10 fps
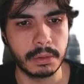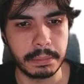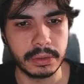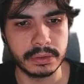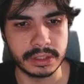
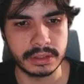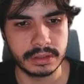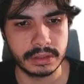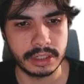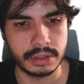building,
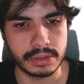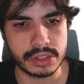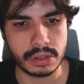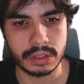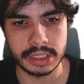
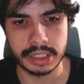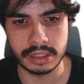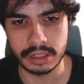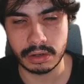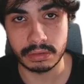installing
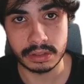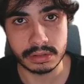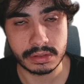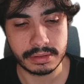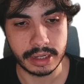the Conan